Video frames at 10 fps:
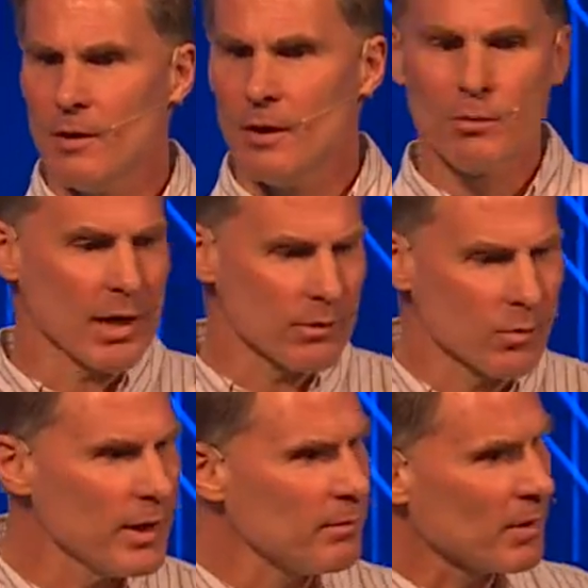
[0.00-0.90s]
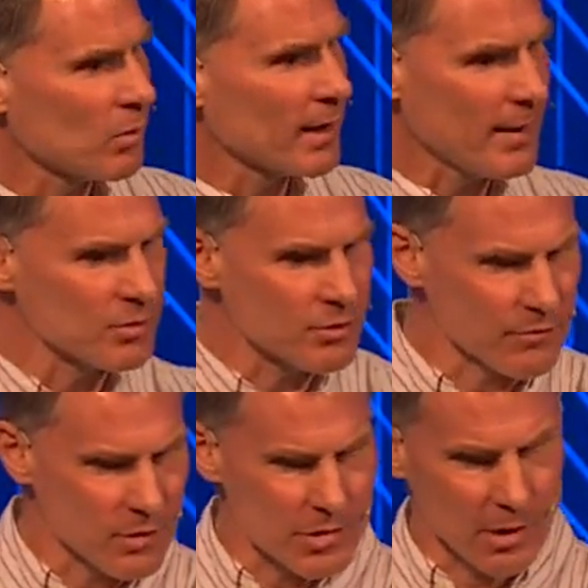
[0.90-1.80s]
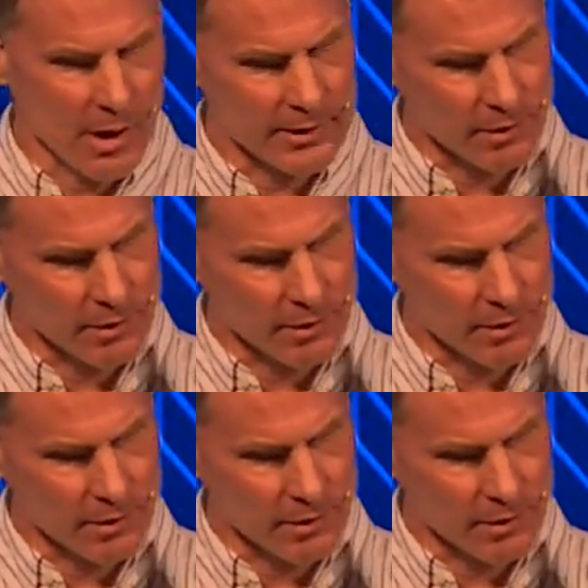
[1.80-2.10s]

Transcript: And we're like, wait a minute, what happened to the first line?